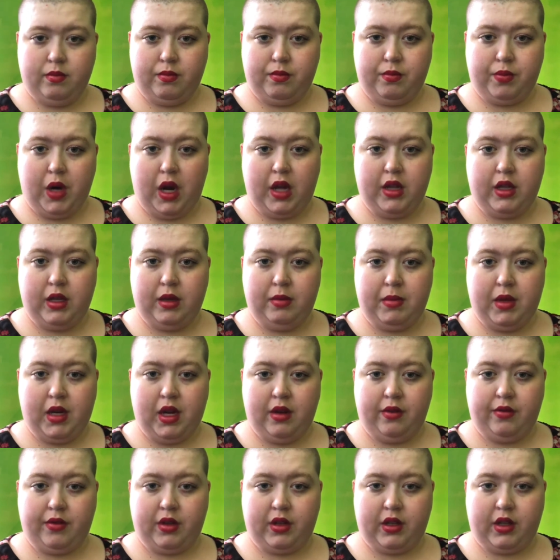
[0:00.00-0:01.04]
Bradley meant
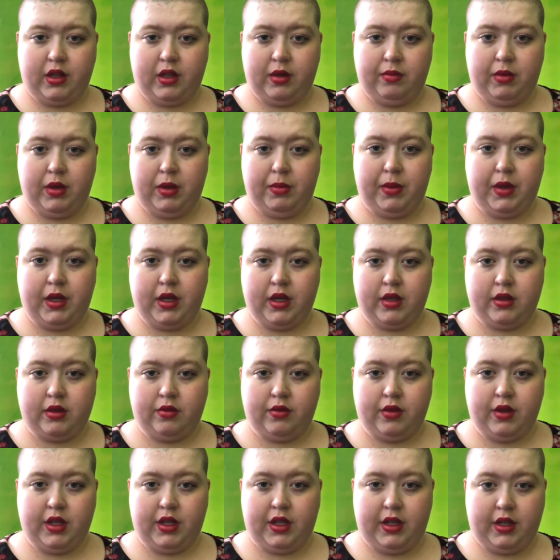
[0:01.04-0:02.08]
everything to me because of
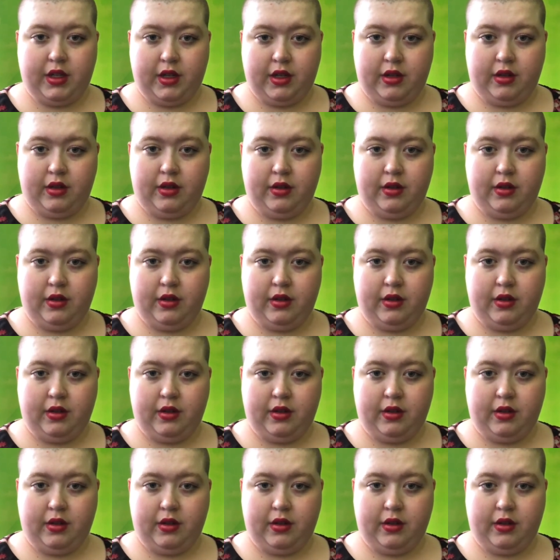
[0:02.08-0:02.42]
what he did.